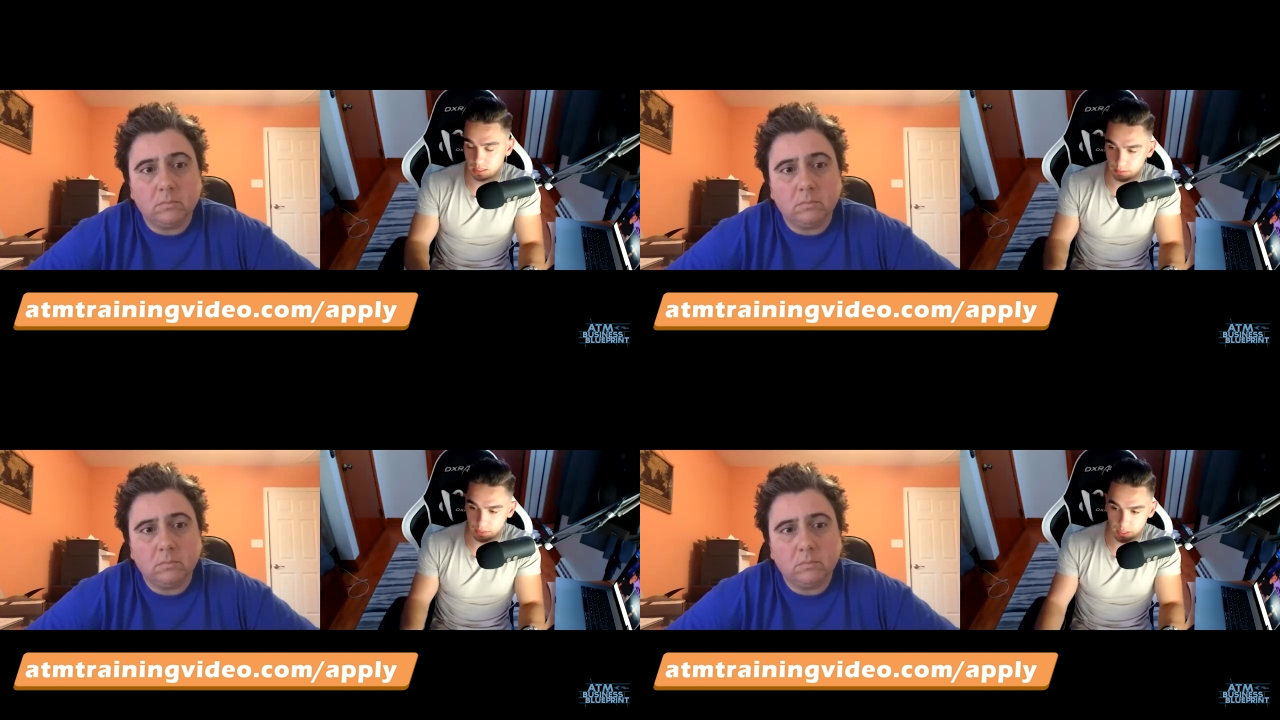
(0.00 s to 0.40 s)

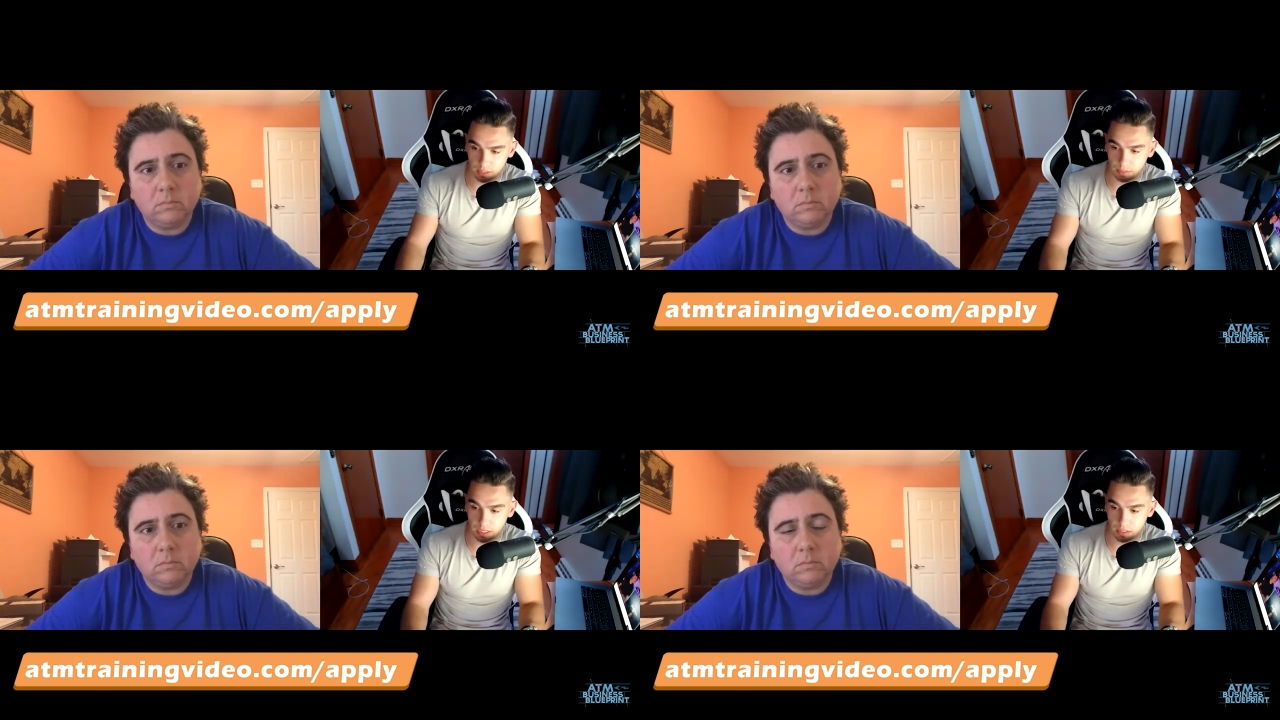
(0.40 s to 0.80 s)
Speaker 1: M
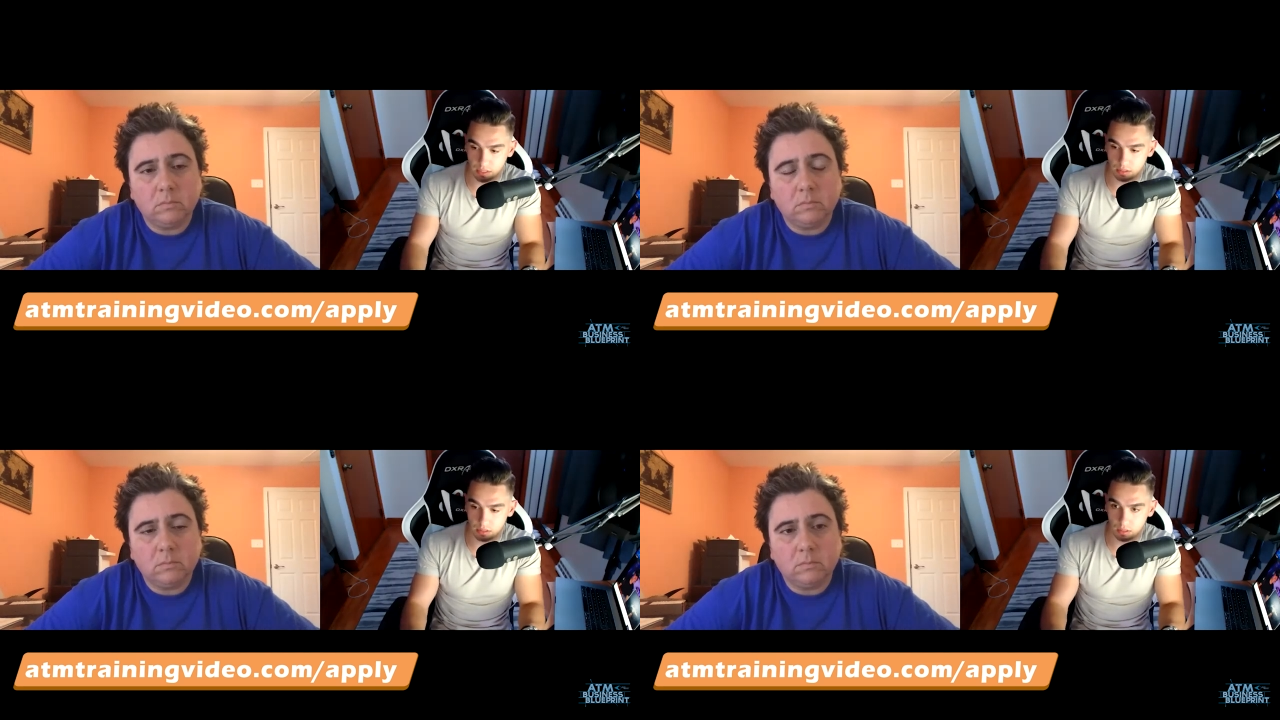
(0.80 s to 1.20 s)
business
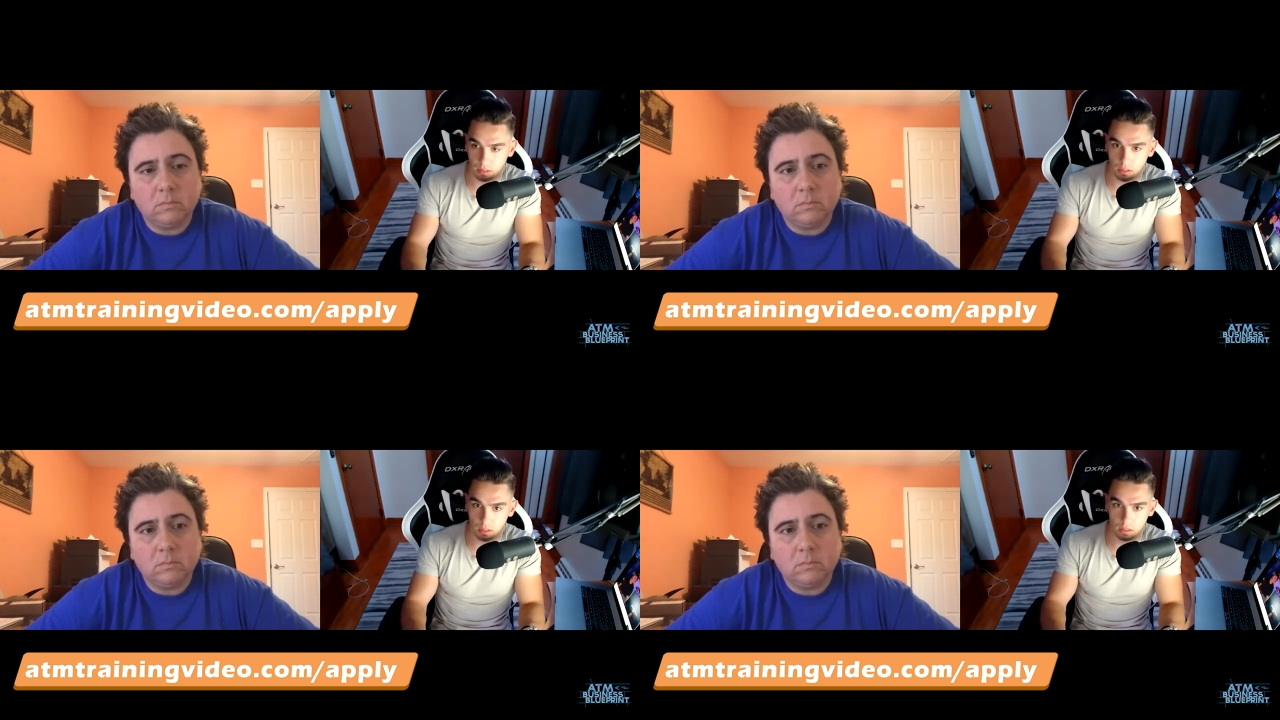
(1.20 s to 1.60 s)
makes,
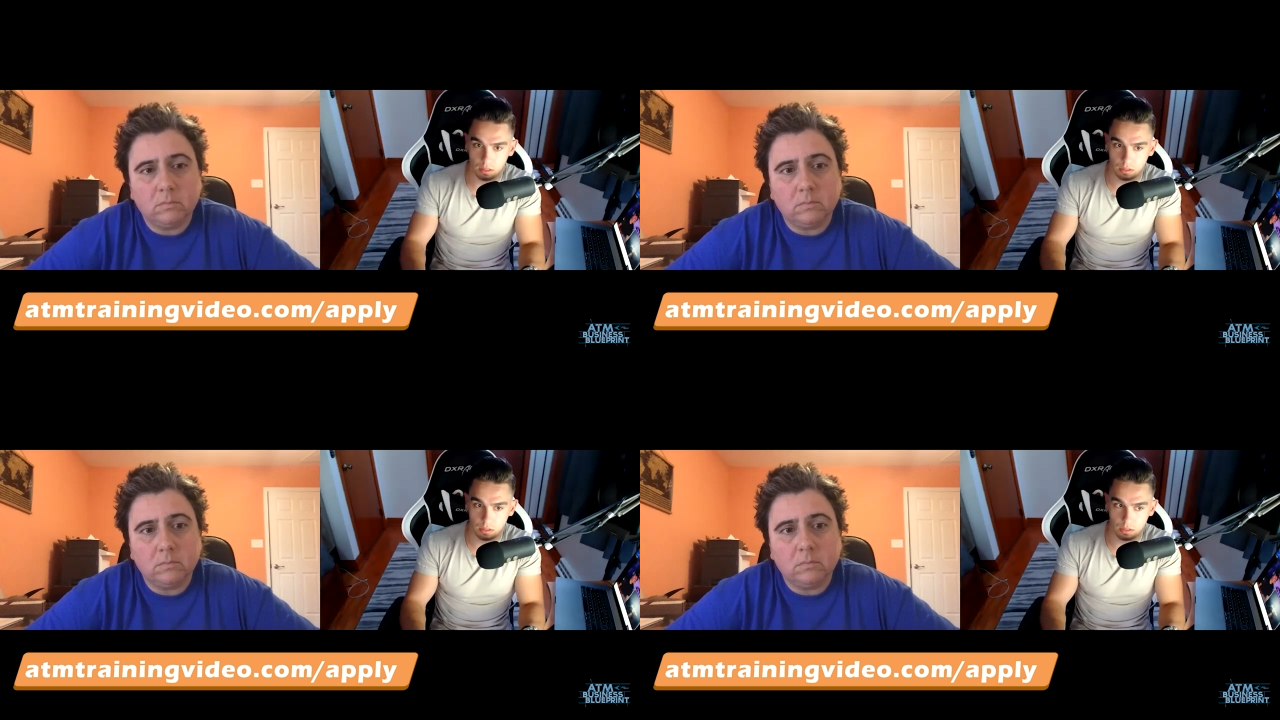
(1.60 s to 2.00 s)

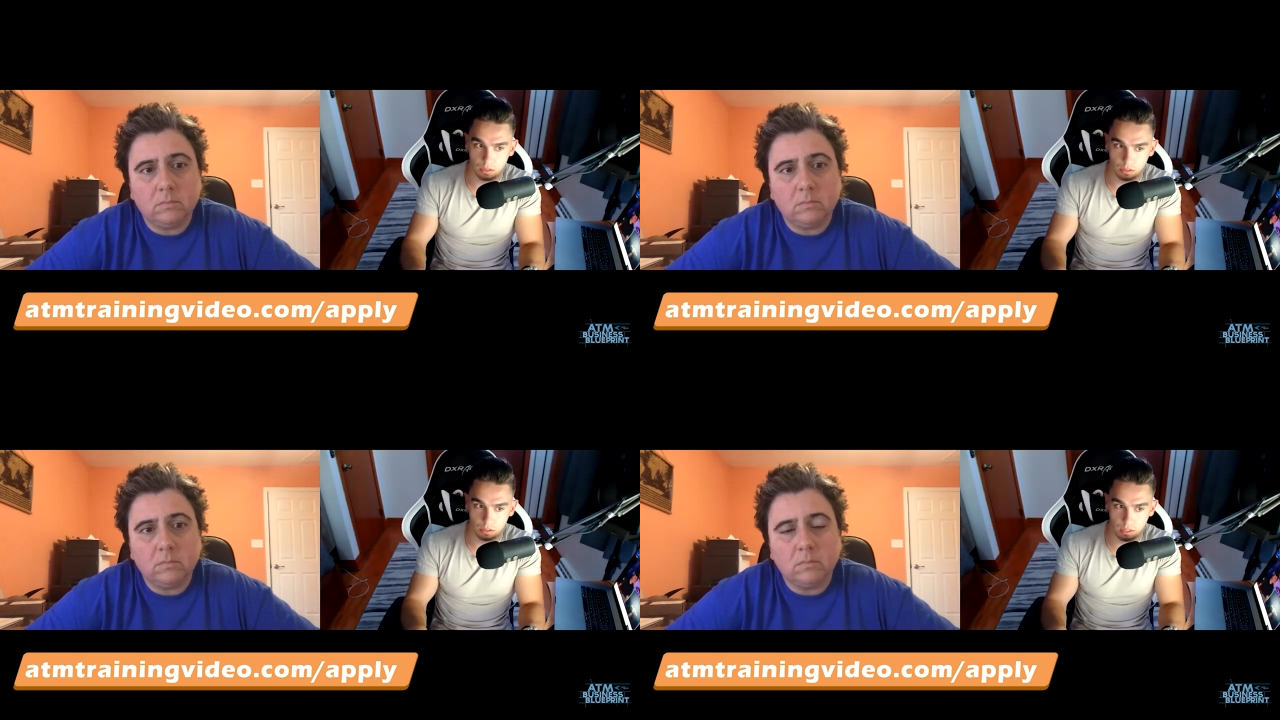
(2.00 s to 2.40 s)

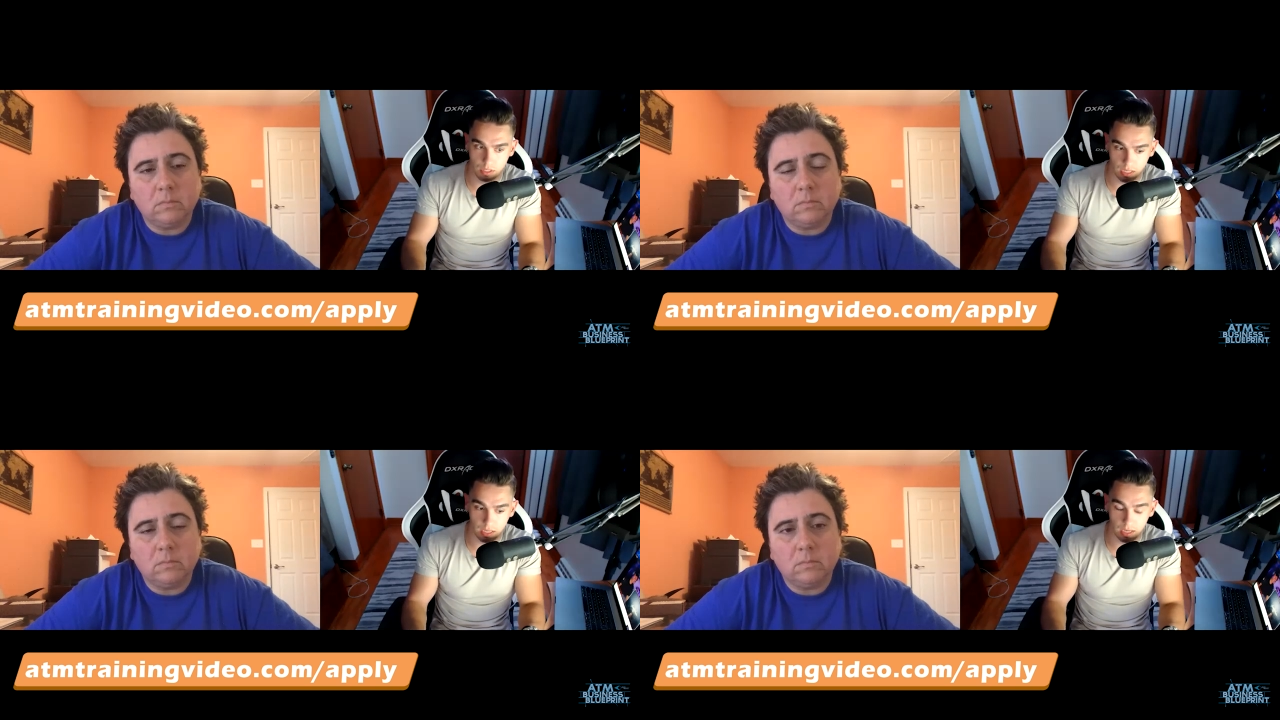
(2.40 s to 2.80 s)
to
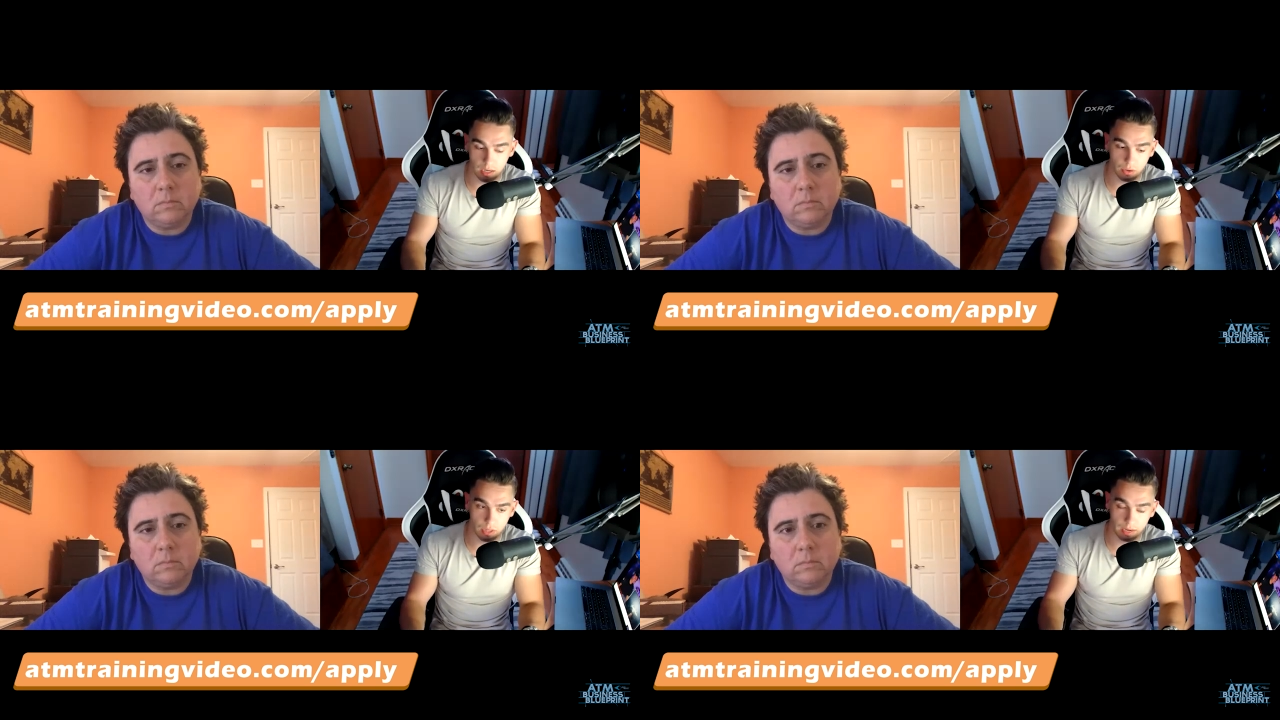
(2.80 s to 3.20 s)
say again,
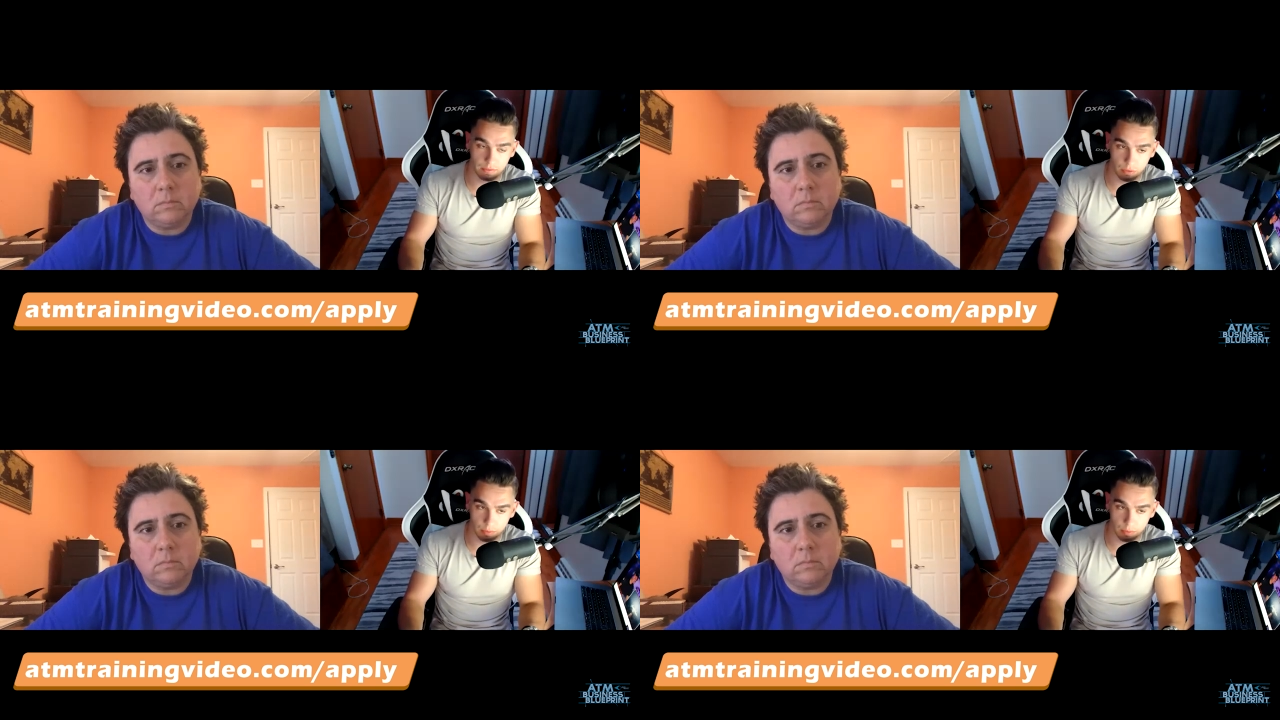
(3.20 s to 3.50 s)
I only have three